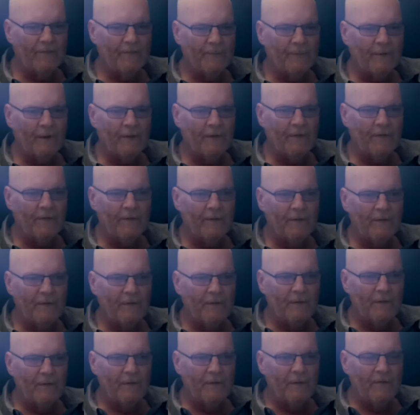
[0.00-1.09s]
But
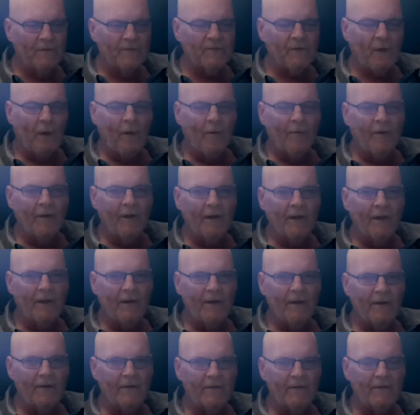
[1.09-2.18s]
so I'm going to
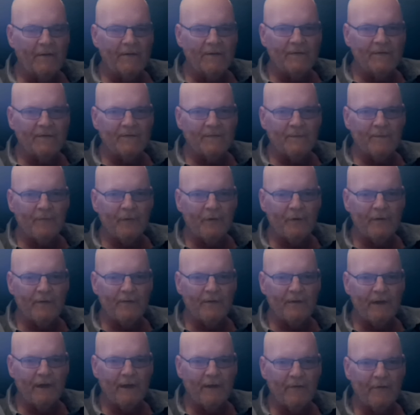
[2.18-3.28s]
edit this and put it
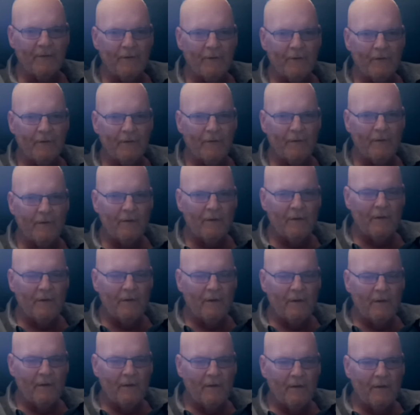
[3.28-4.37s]
together
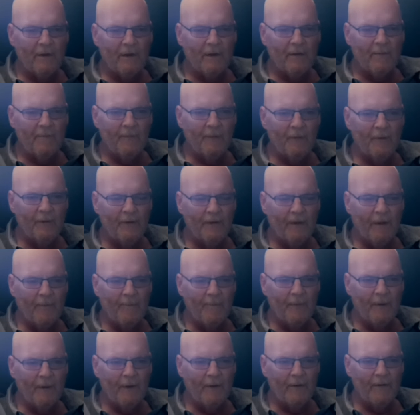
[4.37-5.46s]
and put it up,
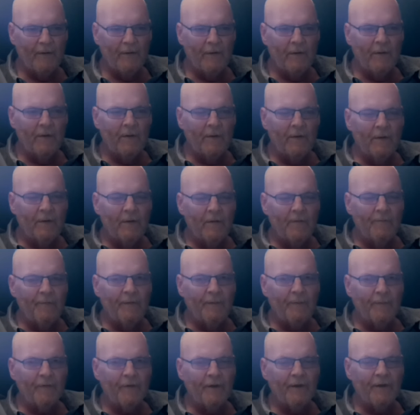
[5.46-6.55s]
but be
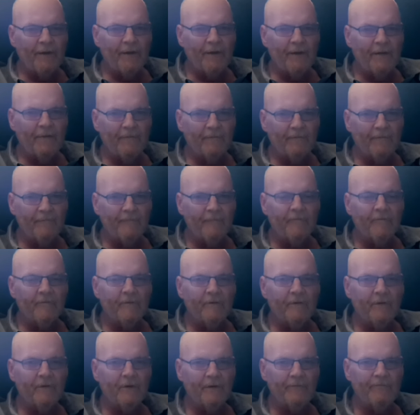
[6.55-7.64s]
plenty of
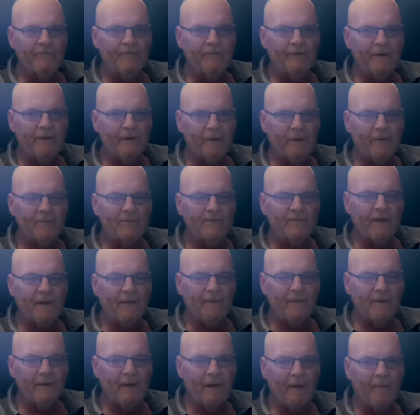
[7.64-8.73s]
good videos
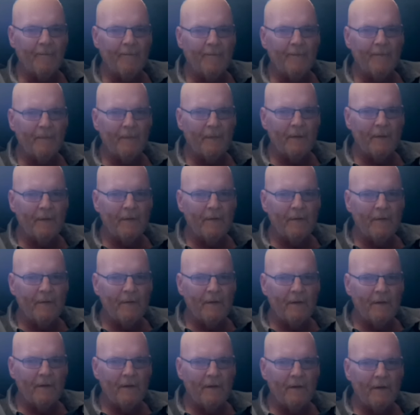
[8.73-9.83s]
coming up
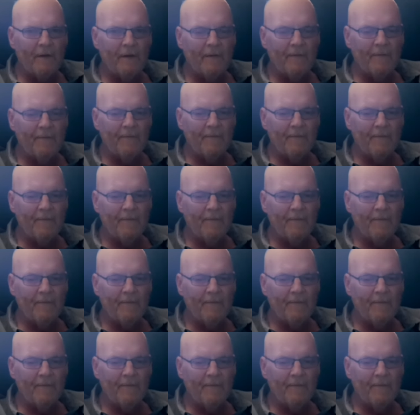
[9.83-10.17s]
of